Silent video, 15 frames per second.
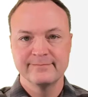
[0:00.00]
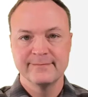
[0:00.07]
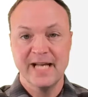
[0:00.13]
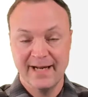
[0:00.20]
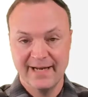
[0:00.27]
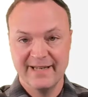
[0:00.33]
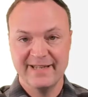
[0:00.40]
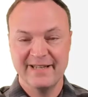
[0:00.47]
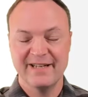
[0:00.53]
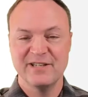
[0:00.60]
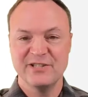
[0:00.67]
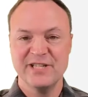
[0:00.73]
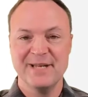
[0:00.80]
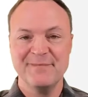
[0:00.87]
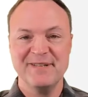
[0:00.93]
Hi there,
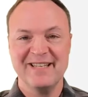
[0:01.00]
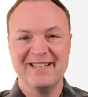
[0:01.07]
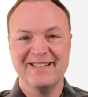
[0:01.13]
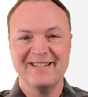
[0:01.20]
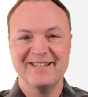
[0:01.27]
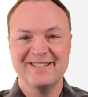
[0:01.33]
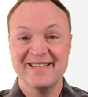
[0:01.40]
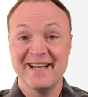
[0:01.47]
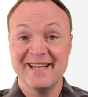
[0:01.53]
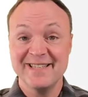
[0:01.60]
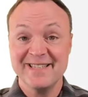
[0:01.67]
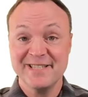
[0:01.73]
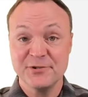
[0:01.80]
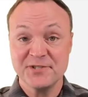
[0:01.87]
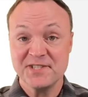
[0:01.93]
Jamie Keet here today at
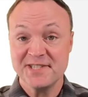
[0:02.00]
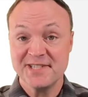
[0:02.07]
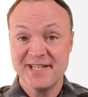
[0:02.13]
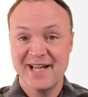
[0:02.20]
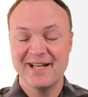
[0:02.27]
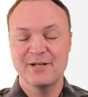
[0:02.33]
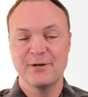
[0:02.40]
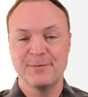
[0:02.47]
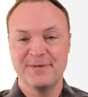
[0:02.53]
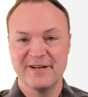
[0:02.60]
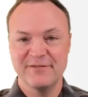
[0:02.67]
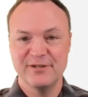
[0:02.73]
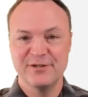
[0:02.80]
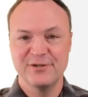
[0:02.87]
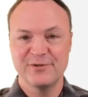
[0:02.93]
Teachers Tech. Hope you're
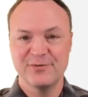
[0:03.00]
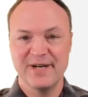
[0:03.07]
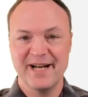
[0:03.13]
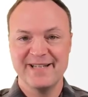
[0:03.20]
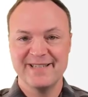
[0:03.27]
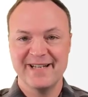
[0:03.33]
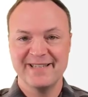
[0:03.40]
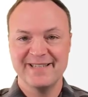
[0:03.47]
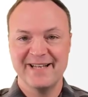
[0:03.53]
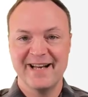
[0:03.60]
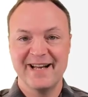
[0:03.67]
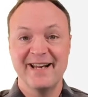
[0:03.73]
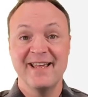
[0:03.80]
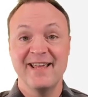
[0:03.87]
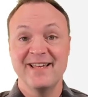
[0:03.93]
having a great day
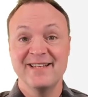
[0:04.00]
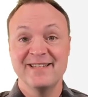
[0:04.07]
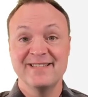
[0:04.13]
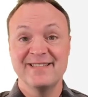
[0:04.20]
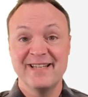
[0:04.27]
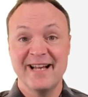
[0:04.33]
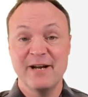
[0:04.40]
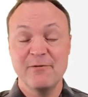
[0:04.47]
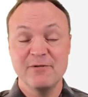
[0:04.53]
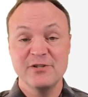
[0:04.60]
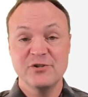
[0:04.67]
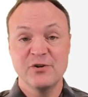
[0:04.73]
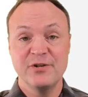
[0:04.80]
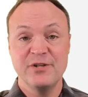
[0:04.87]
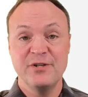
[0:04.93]
today. Today I want to
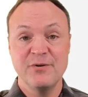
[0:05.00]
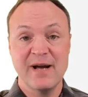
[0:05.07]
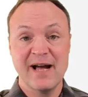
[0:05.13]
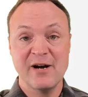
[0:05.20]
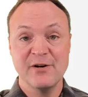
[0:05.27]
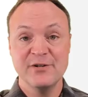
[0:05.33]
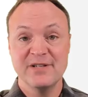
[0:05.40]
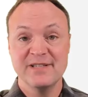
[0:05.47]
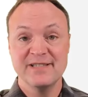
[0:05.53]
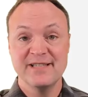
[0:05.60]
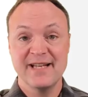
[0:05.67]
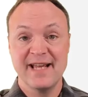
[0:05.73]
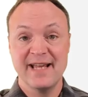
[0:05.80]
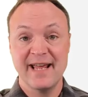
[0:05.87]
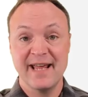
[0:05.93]
show you how you can
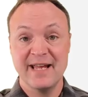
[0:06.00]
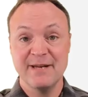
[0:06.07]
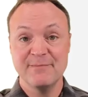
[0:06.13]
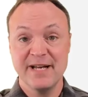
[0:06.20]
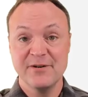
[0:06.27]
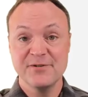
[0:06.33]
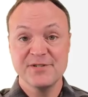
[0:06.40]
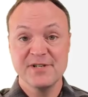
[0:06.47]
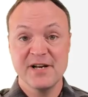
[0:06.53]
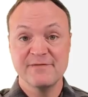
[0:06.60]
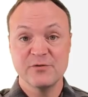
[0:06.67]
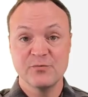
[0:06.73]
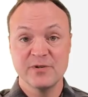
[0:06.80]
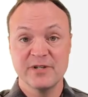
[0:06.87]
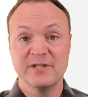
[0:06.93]
take a
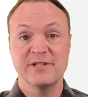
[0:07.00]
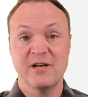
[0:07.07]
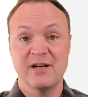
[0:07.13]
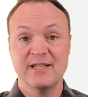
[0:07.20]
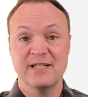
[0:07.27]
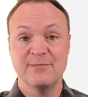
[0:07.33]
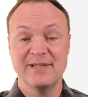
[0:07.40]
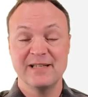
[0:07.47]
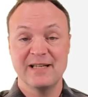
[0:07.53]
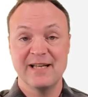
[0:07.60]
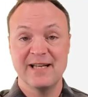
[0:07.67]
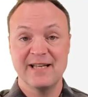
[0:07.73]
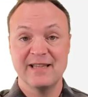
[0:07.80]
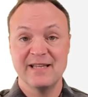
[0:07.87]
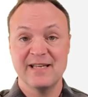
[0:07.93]
Microsoft Word document
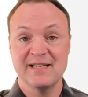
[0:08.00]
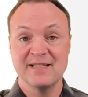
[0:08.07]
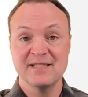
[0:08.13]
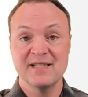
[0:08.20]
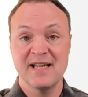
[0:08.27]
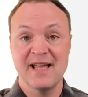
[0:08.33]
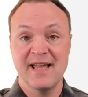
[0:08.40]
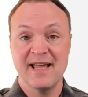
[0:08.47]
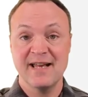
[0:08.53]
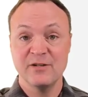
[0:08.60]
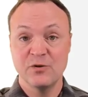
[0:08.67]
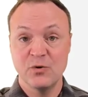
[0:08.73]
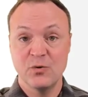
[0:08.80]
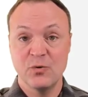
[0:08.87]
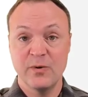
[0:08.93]
like this
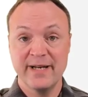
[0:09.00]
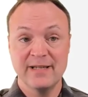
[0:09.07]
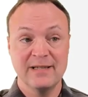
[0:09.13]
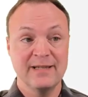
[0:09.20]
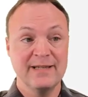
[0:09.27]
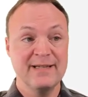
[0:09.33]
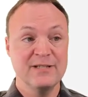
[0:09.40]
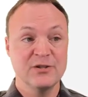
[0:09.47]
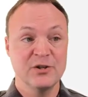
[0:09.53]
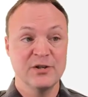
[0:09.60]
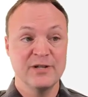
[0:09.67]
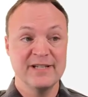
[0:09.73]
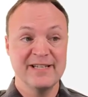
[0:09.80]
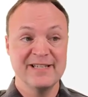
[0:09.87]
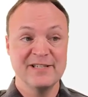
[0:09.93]
and quickly
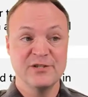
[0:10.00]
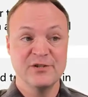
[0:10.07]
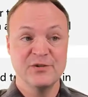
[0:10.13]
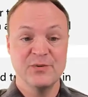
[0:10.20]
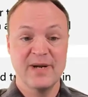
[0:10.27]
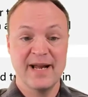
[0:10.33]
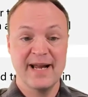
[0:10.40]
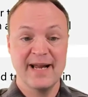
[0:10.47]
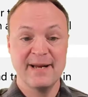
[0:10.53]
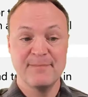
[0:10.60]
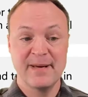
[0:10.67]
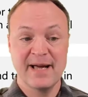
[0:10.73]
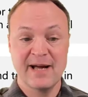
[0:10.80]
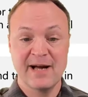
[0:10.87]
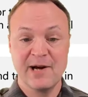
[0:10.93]
turn it into a
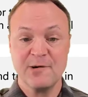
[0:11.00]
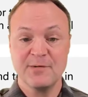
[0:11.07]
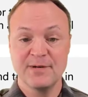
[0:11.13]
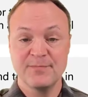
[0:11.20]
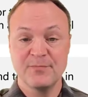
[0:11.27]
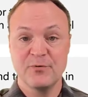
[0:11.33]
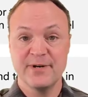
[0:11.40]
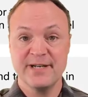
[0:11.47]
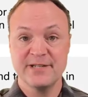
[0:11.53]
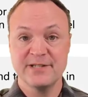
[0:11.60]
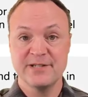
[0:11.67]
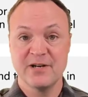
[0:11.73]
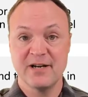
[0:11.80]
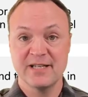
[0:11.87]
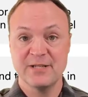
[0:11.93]
PowerPoint
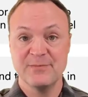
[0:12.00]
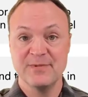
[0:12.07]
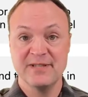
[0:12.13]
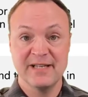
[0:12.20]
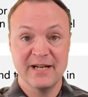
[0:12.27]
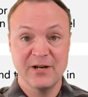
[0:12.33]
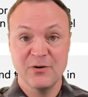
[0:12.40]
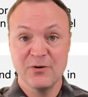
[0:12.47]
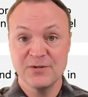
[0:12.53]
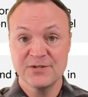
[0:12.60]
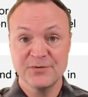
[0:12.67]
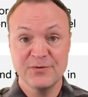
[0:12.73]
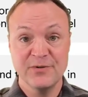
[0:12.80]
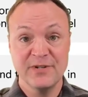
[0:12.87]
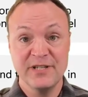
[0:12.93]
document that goes
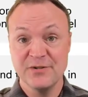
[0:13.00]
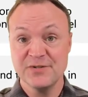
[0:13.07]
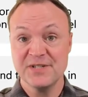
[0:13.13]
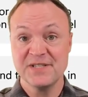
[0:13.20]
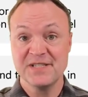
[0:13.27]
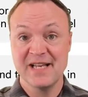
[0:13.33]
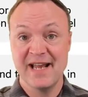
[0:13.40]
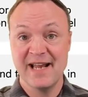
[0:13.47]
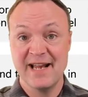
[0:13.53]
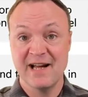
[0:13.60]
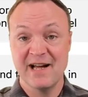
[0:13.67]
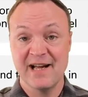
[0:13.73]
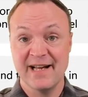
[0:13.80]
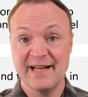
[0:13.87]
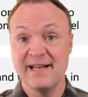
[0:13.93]
through and uses A
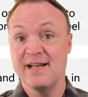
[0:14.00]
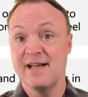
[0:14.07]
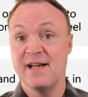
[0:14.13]
I